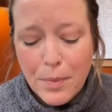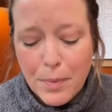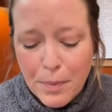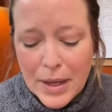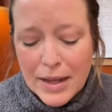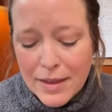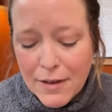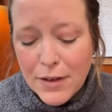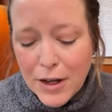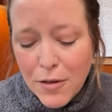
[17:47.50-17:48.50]
but the
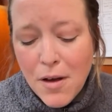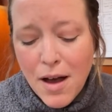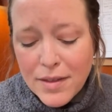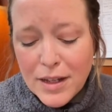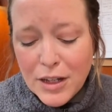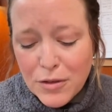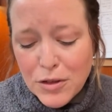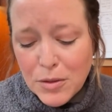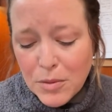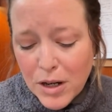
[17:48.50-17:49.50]
video on the
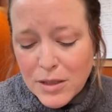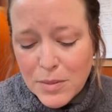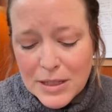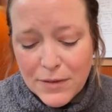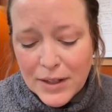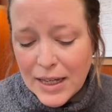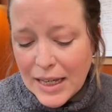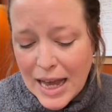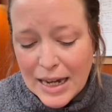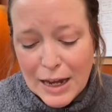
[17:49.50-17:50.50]
YouTube card specific,
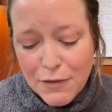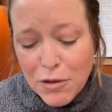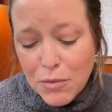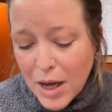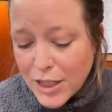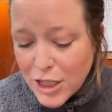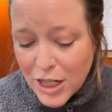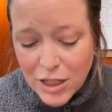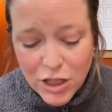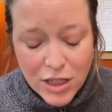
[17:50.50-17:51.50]
again, if you watch
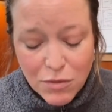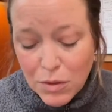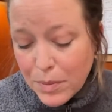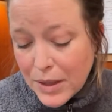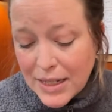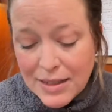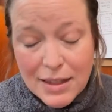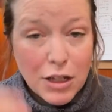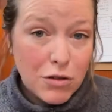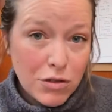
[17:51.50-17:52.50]
it, just replace
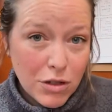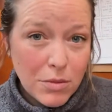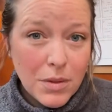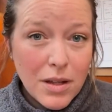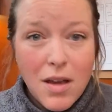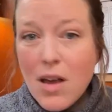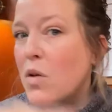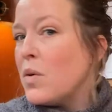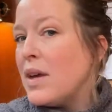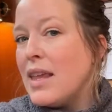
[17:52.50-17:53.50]
the YouTube
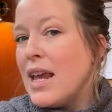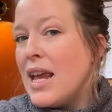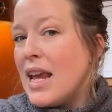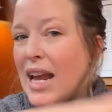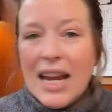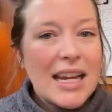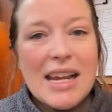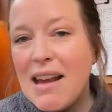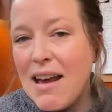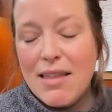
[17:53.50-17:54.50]
with
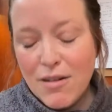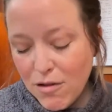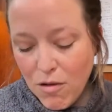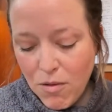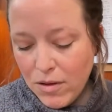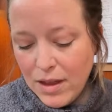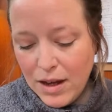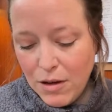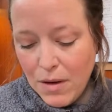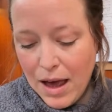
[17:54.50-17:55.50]
any other goal
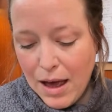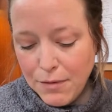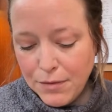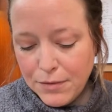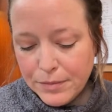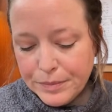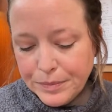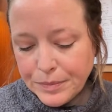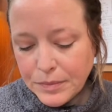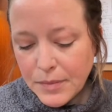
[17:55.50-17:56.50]
that you have.
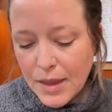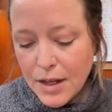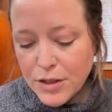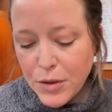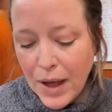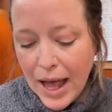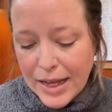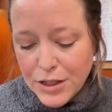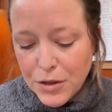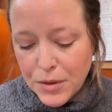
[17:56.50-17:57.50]
So
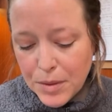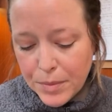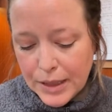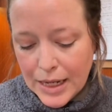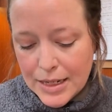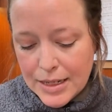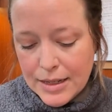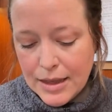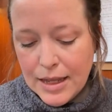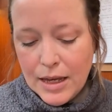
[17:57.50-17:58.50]
as you complete
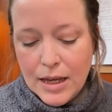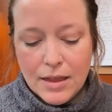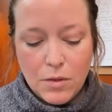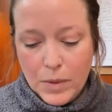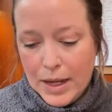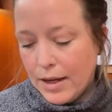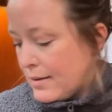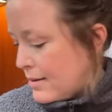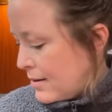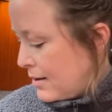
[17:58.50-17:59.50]
the weeks,